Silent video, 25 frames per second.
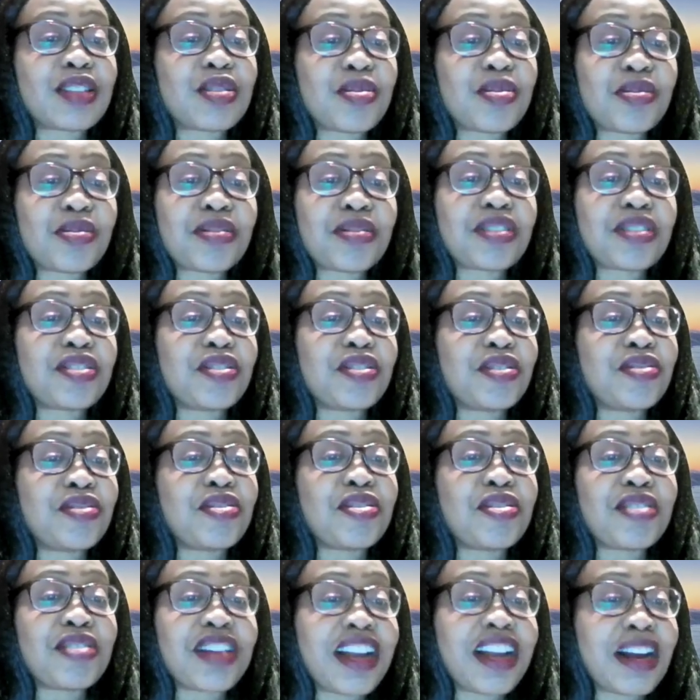sorry, you're no
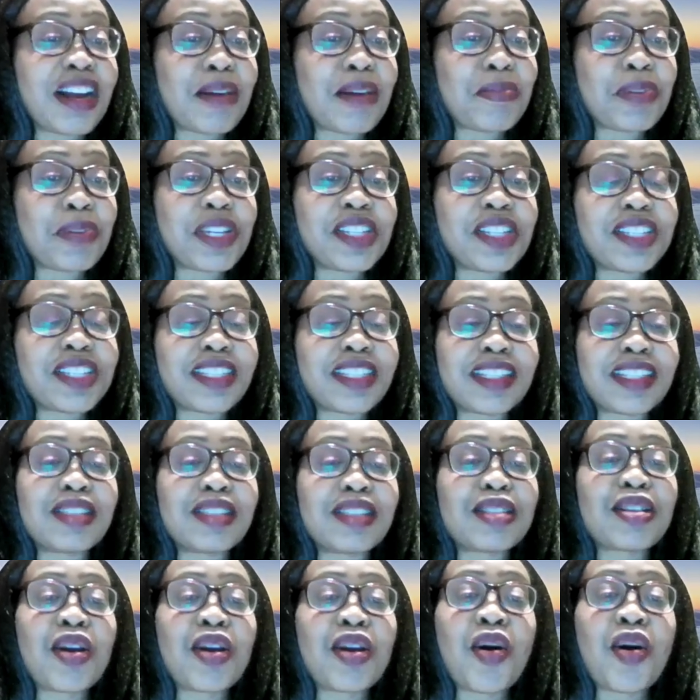longer a
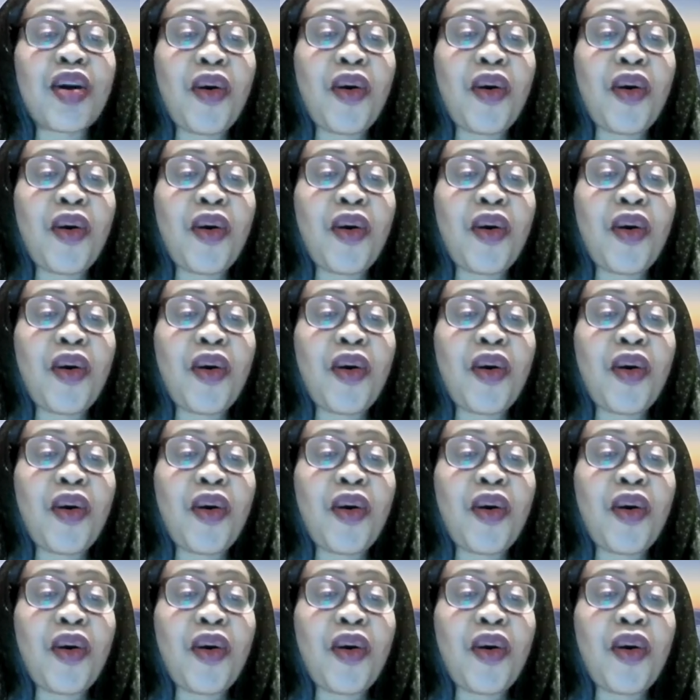patient,